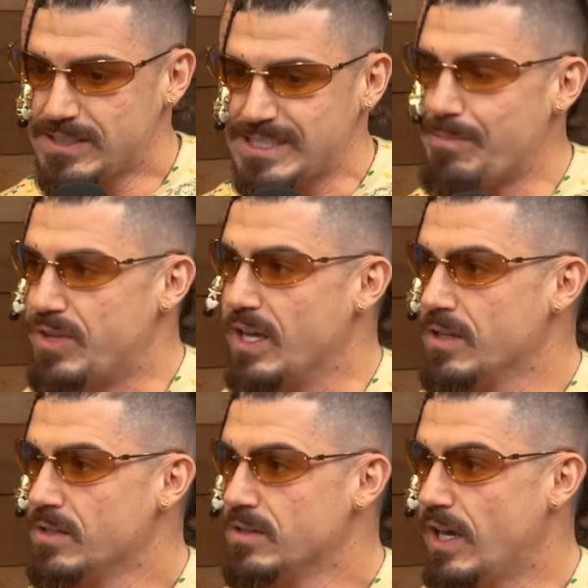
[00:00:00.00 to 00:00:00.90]
something
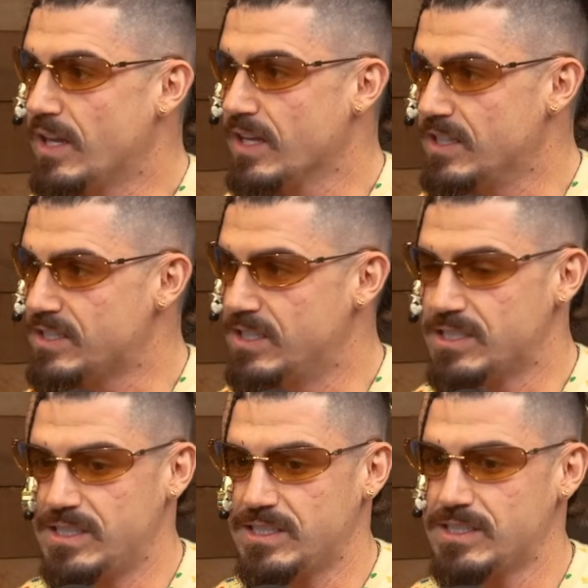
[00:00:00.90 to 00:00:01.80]
like
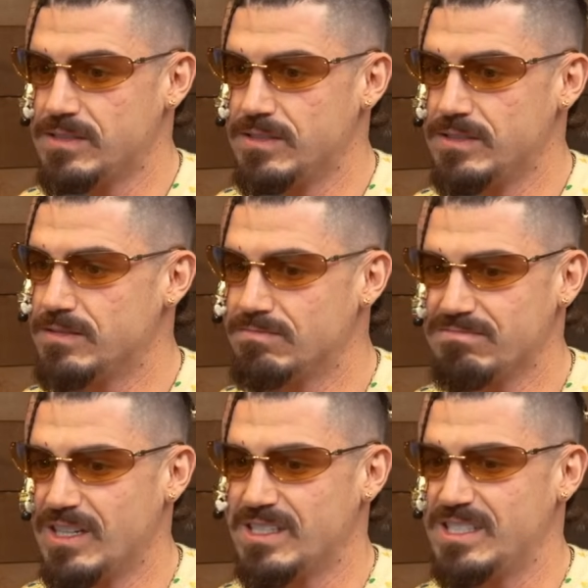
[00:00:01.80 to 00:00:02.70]
this
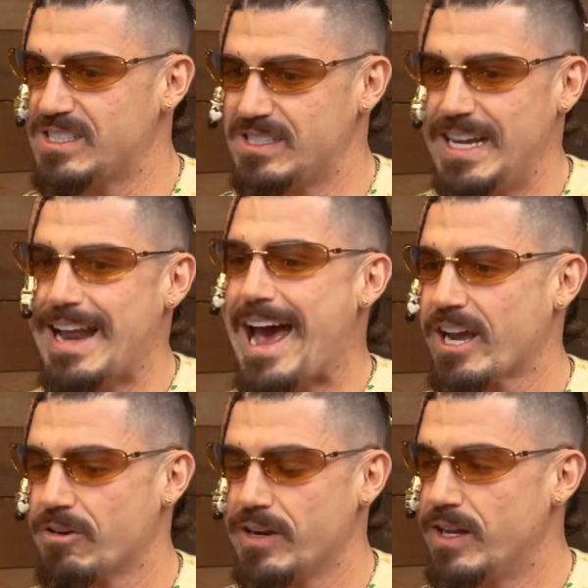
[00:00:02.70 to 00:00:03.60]

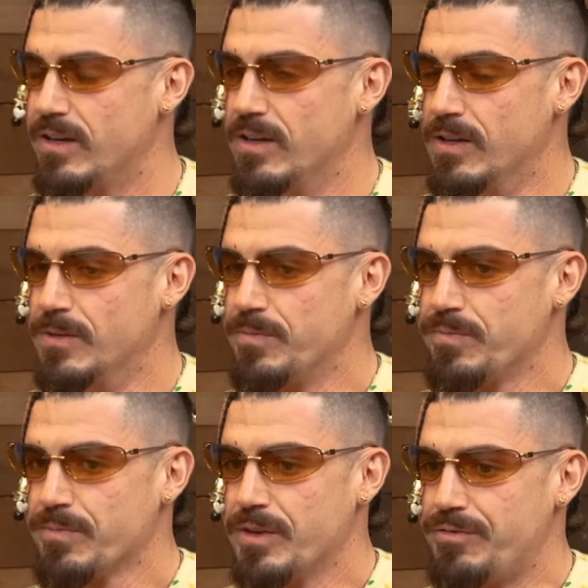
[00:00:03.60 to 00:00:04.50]
inaccurate
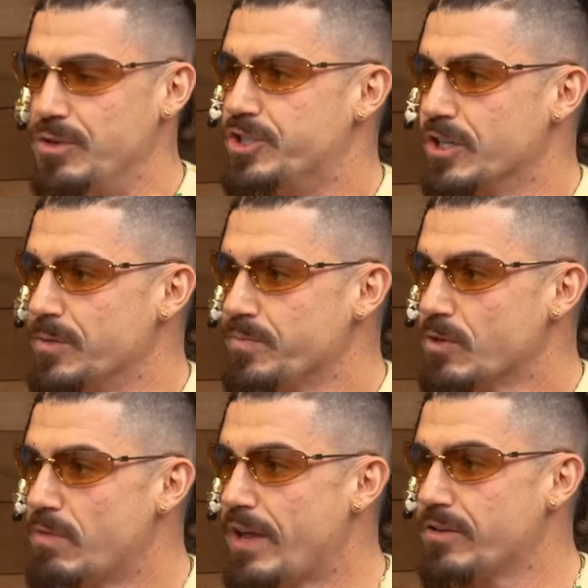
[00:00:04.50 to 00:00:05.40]
future
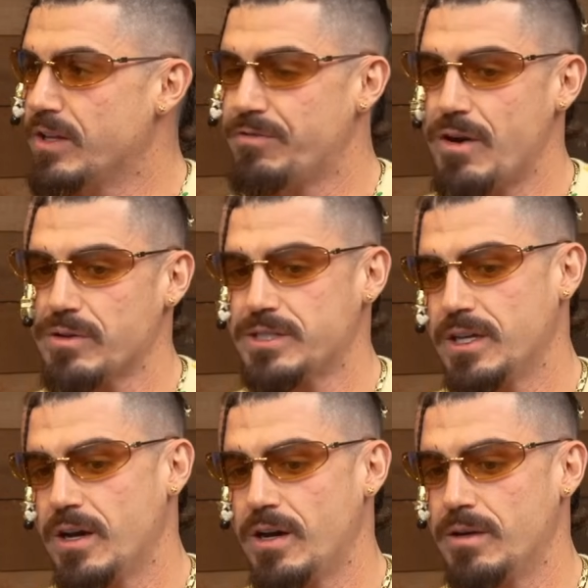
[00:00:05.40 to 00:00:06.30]
rather than
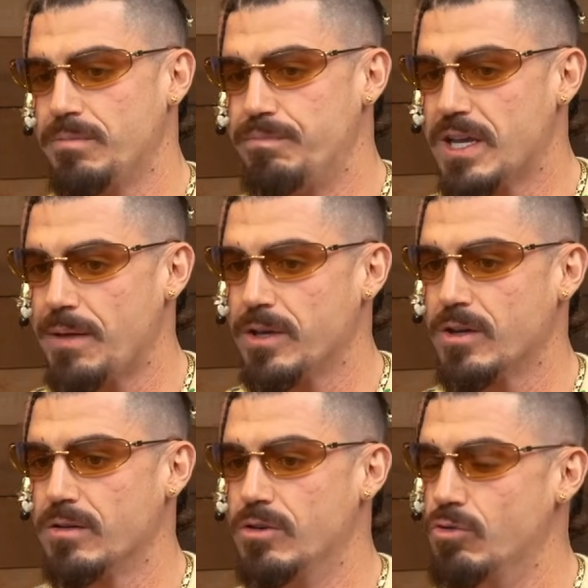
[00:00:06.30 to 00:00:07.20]
focusing on
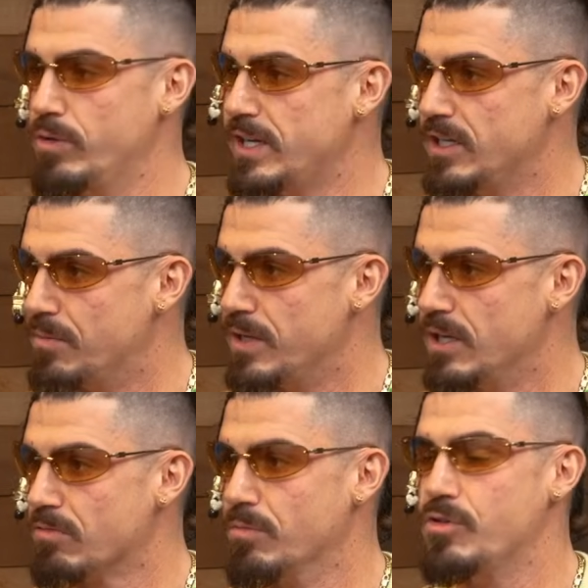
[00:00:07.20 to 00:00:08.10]
becoming who we need to
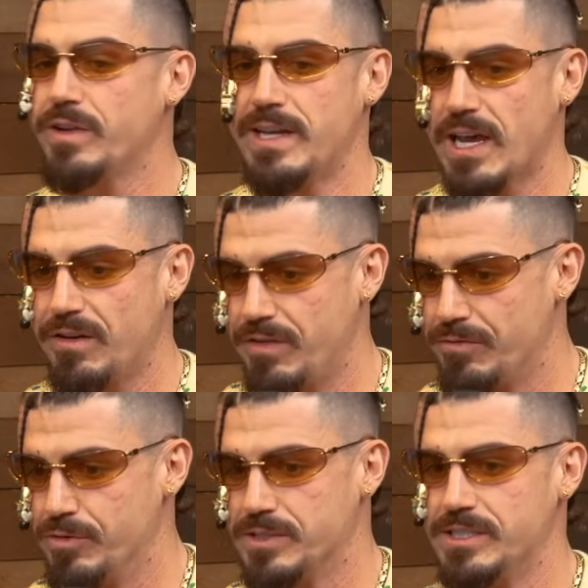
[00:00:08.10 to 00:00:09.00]
be, removing negative
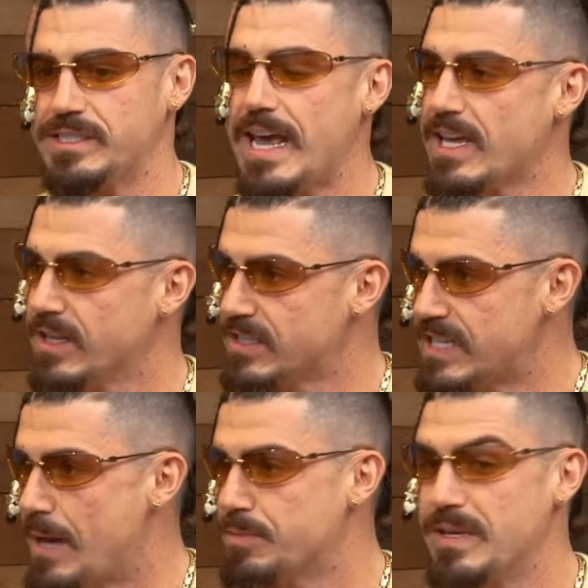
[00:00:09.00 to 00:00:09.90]
influences, taking the
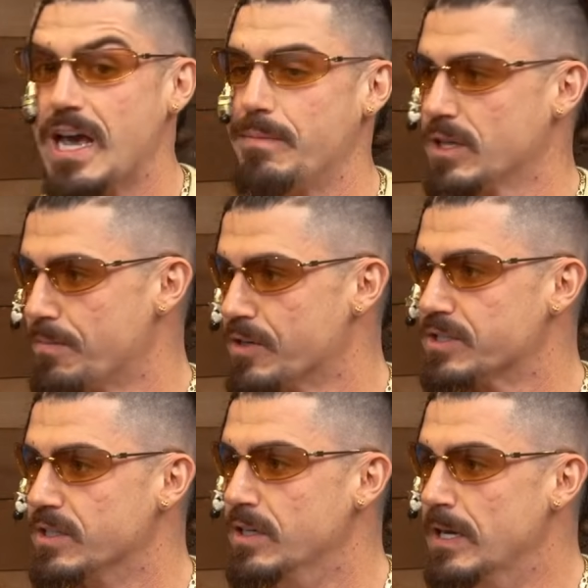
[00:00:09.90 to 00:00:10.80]
steps, becoming the
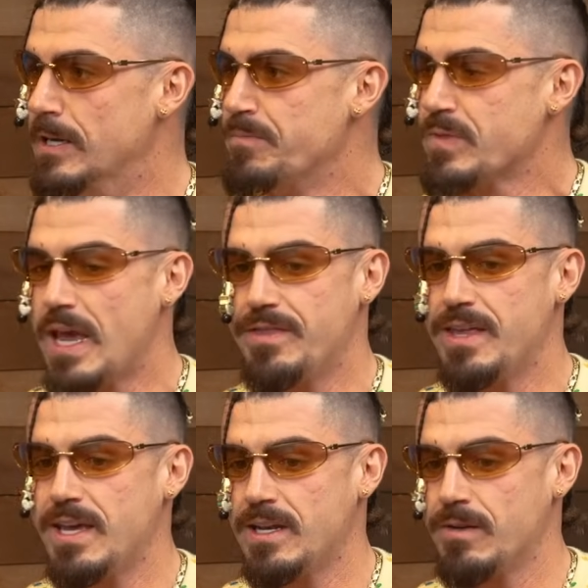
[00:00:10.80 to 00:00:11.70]
person. And
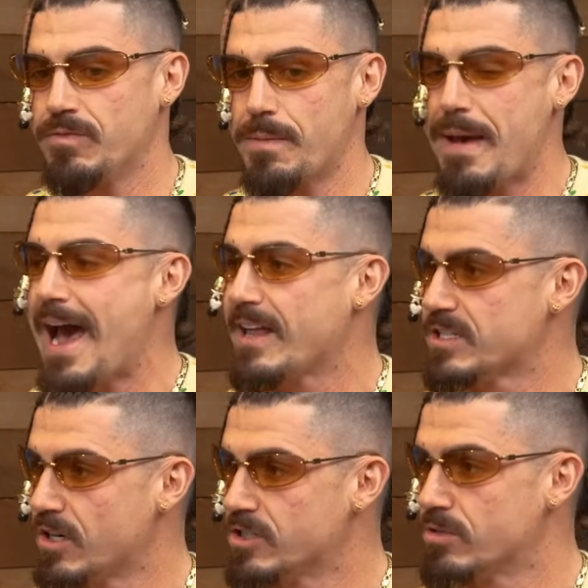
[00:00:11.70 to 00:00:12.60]
then the path
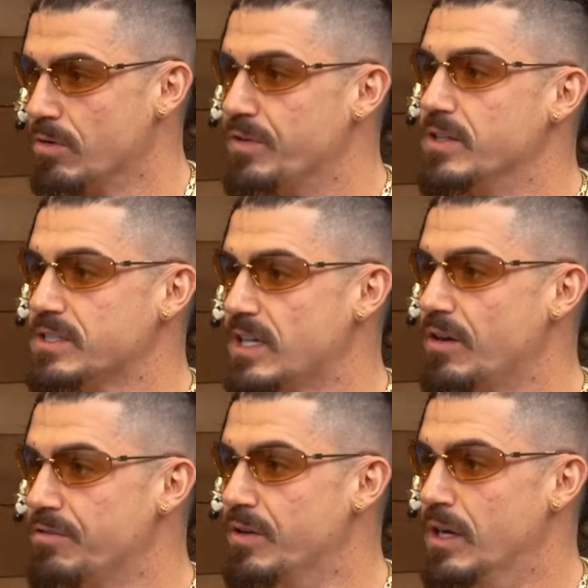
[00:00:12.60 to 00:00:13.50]
starts to reveal
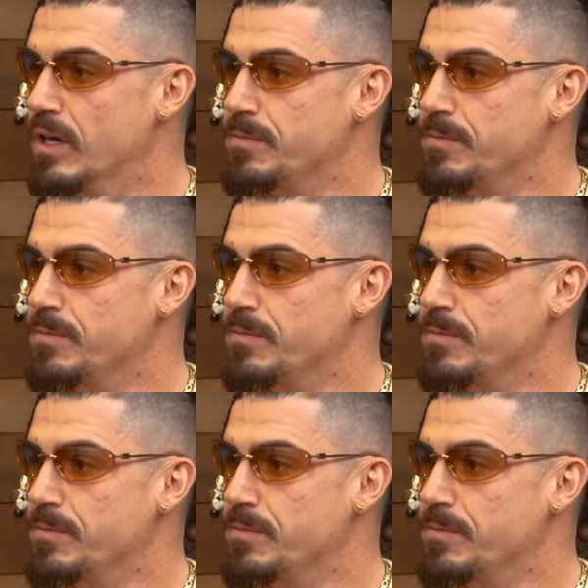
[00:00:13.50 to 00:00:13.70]
itself.